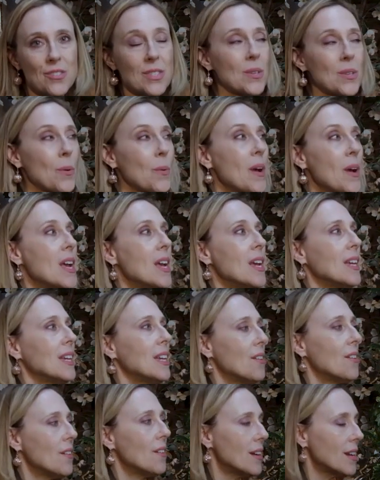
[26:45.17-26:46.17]
So
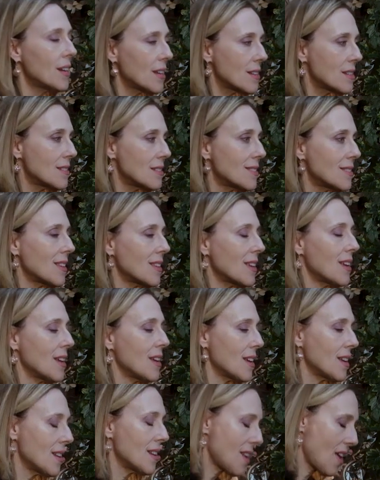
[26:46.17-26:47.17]
here it is in